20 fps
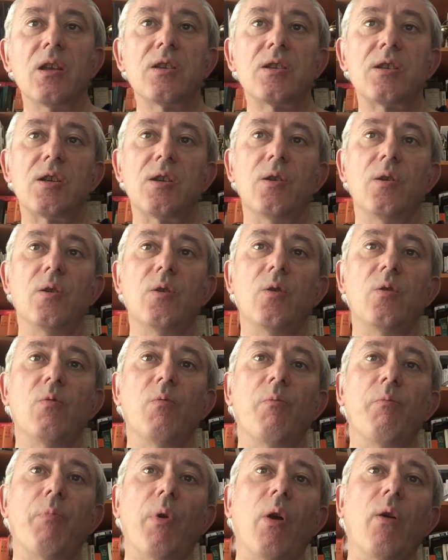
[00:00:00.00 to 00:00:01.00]

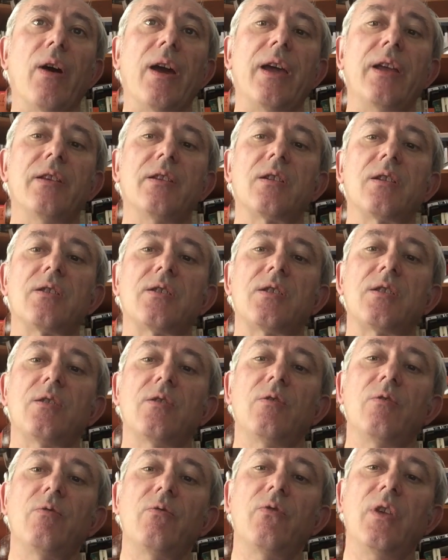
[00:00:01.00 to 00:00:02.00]
to bind
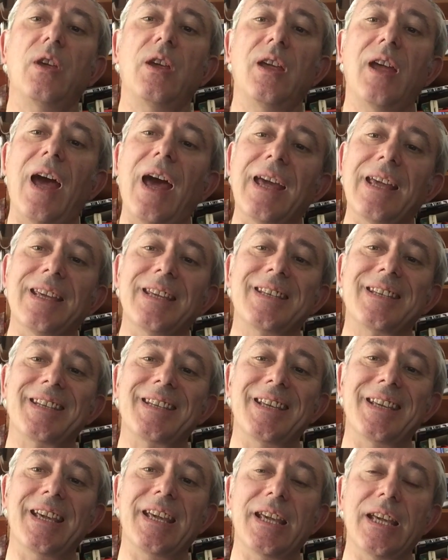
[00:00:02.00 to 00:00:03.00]
to the
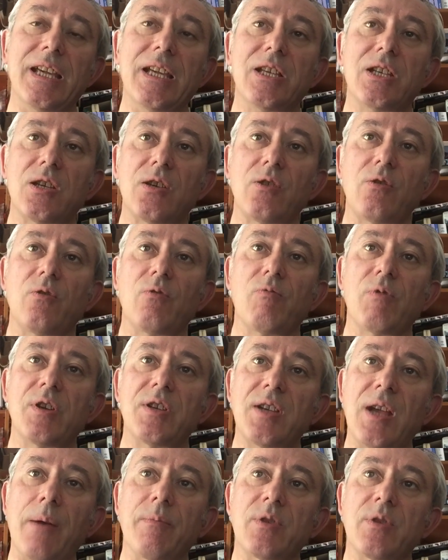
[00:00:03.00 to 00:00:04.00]
ACE2
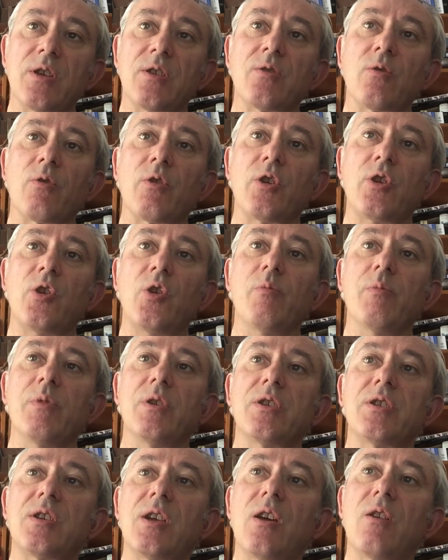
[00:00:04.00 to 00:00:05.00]
receptors on human
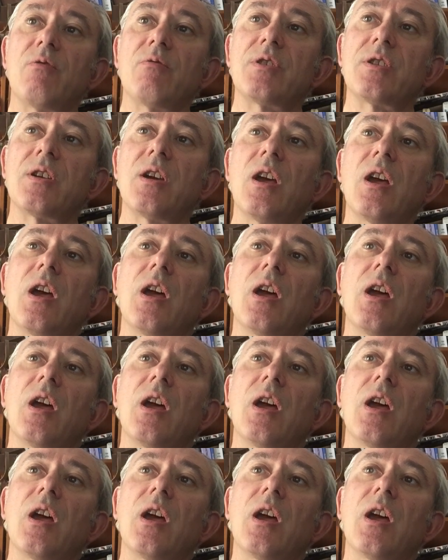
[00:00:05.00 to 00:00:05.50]
cells